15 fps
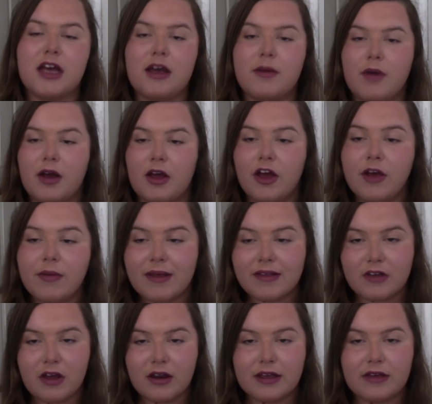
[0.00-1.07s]
I hope that's
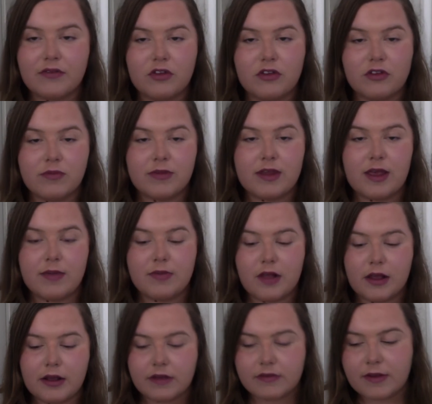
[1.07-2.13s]
kind of given you some tips.
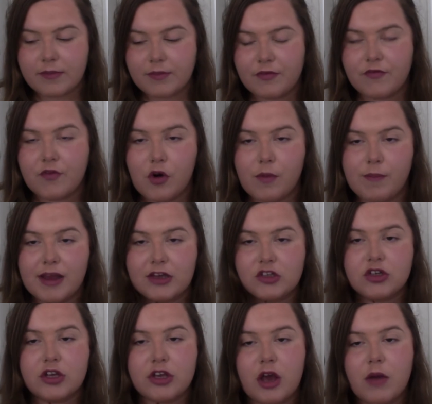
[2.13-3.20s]
Like I said before, make
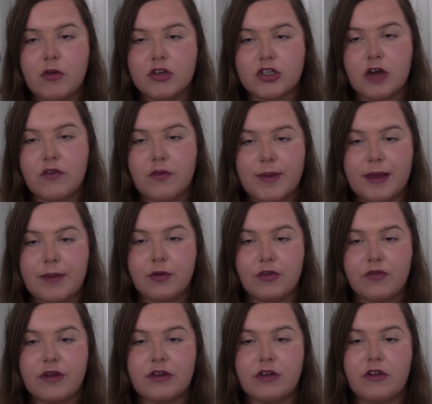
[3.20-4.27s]
sure you go and watch other people's
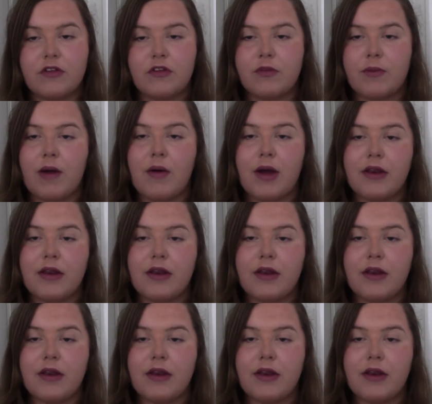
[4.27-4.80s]
videos as well.